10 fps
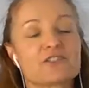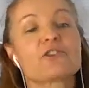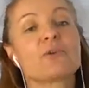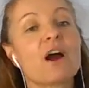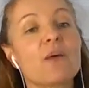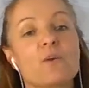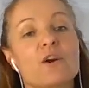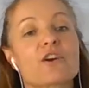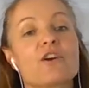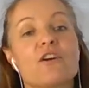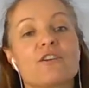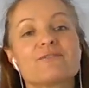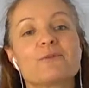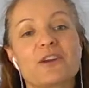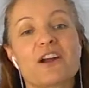So I work on
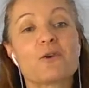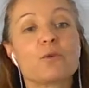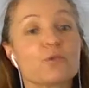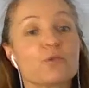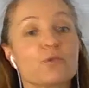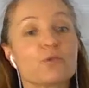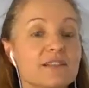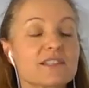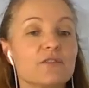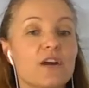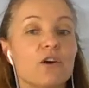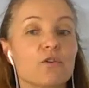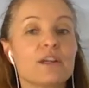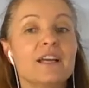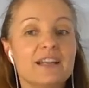what I call the pillars of
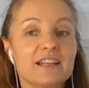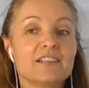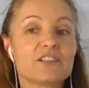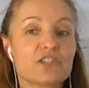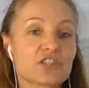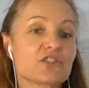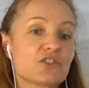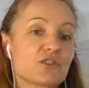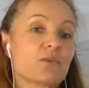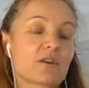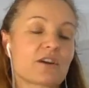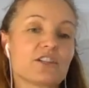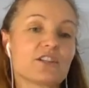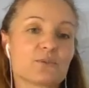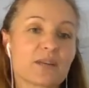health in addition to what I
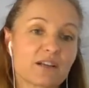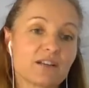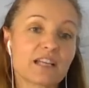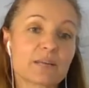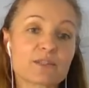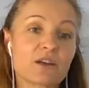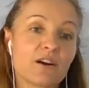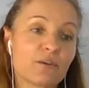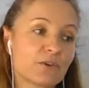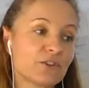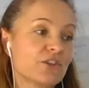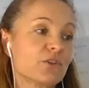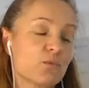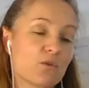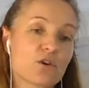do in clinic, because I want you to
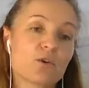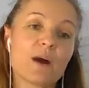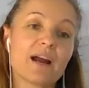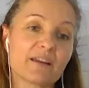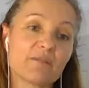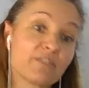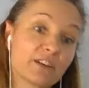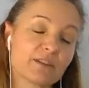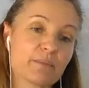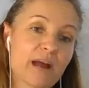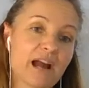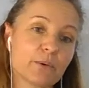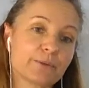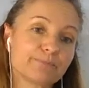walk away and feel empowered